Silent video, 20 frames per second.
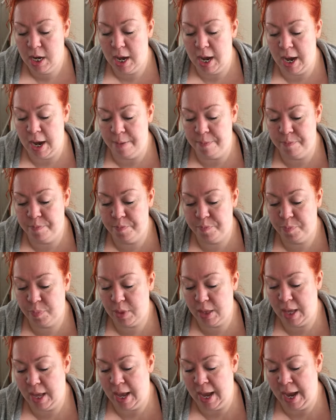
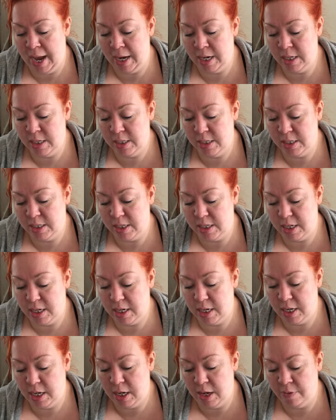And
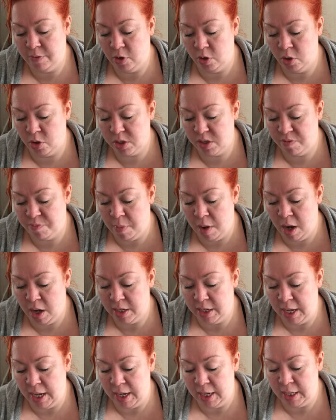I've got lots of
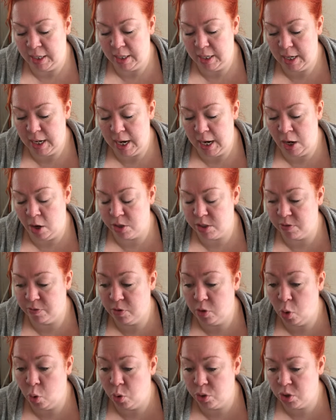marking and lots
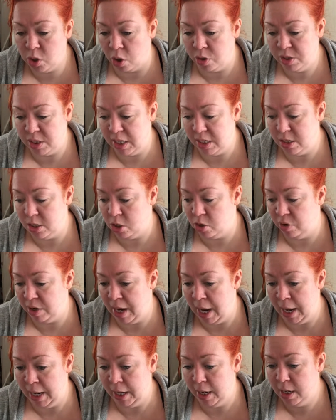of course content to
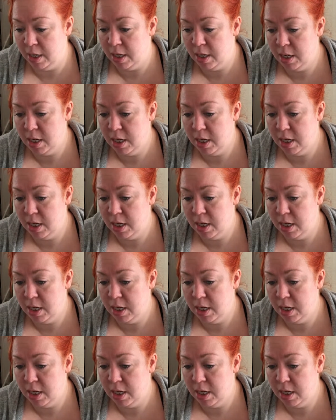create.